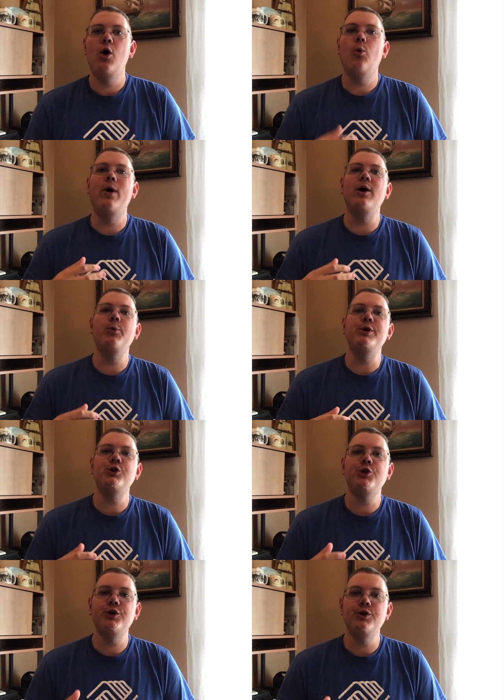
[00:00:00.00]
While we
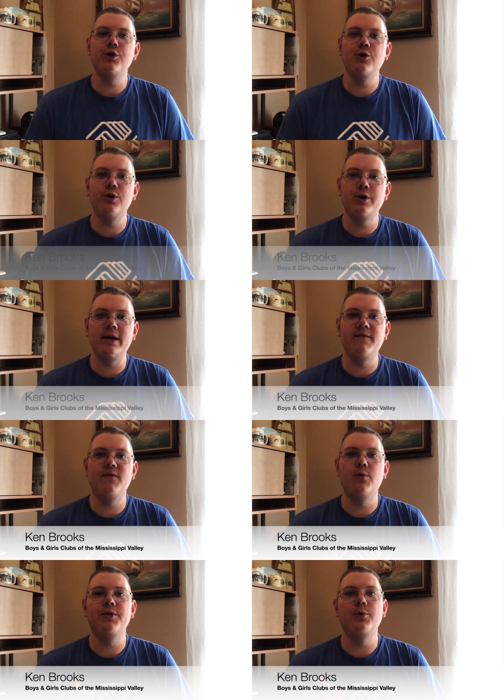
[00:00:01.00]
shouldn't go looking
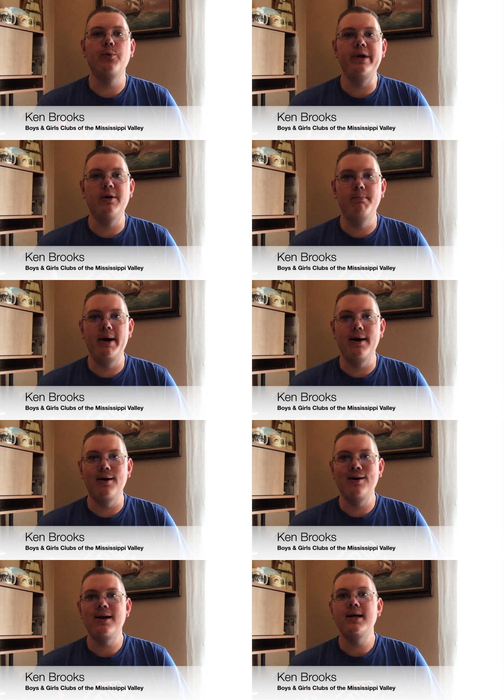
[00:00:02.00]
for the real
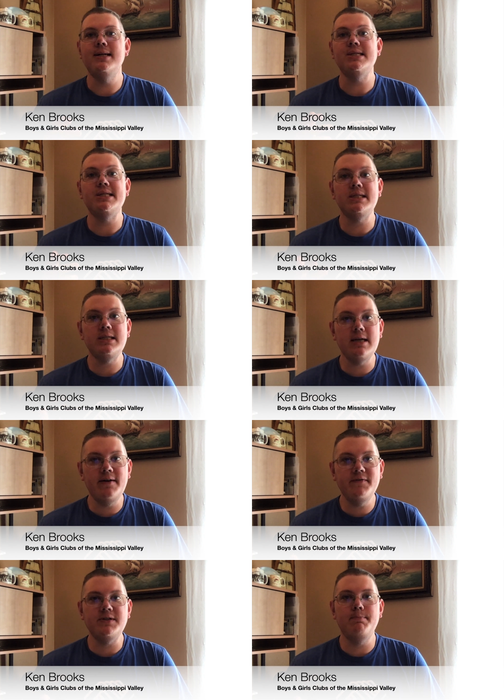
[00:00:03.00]
bear, a
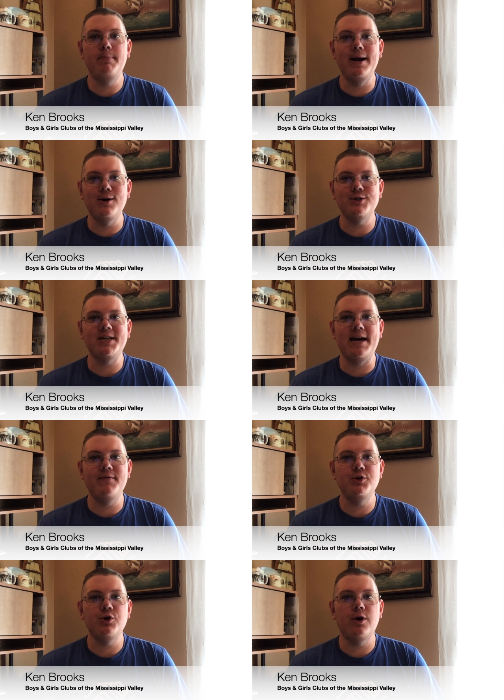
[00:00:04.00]
stuffed bear
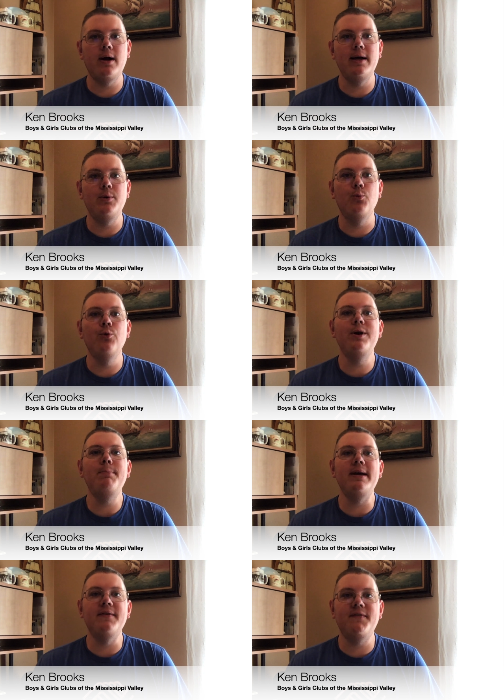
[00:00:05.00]
scavenger hunt would
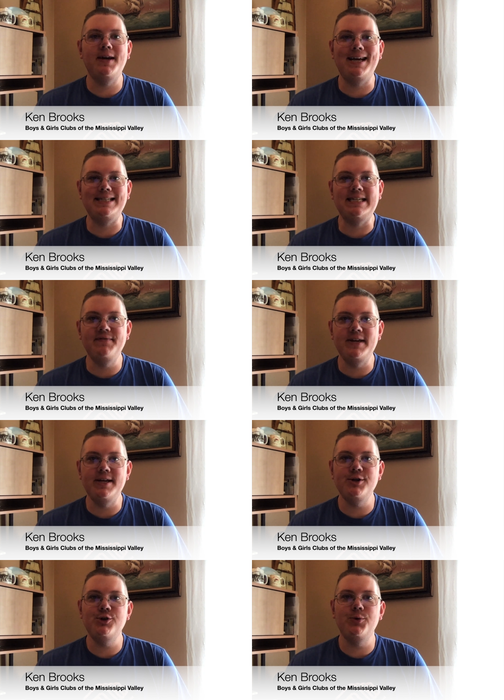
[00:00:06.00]
be a fun activity
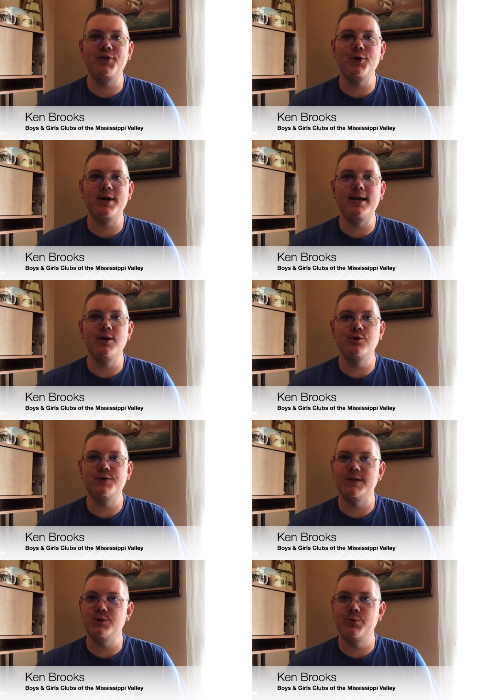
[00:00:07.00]
to do with your kiddos
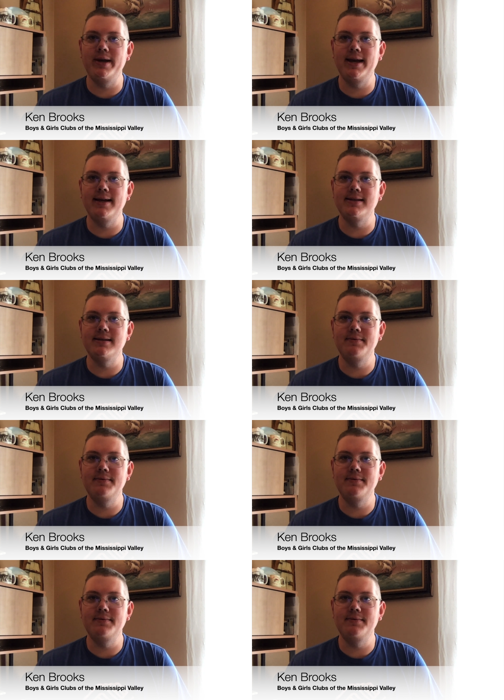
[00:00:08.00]
this weekend.